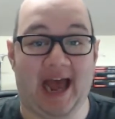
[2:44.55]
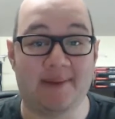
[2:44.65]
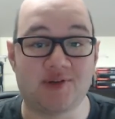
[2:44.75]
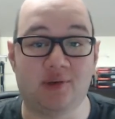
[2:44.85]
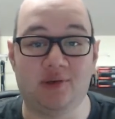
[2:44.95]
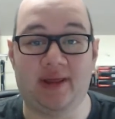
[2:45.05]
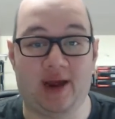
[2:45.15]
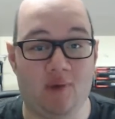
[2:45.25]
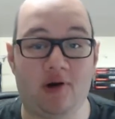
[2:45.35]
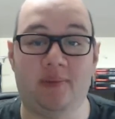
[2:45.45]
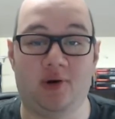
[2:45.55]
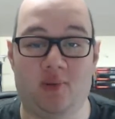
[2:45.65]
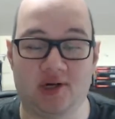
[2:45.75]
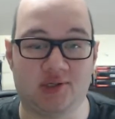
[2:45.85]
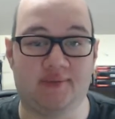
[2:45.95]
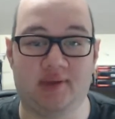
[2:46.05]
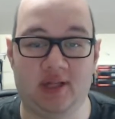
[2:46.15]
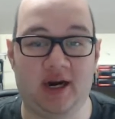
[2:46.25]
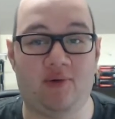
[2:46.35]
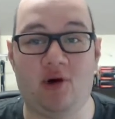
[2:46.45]
absolutely I welcome you to watch the
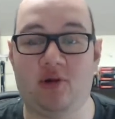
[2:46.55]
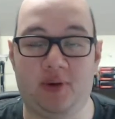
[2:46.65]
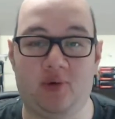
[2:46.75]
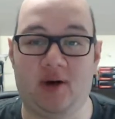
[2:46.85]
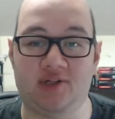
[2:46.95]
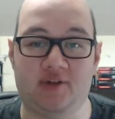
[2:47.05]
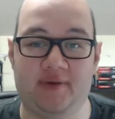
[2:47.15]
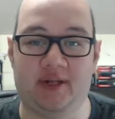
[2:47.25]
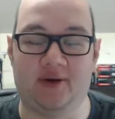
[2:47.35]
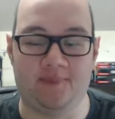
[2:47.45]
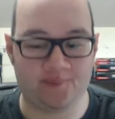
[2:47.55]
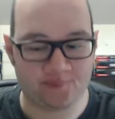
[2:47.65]
video.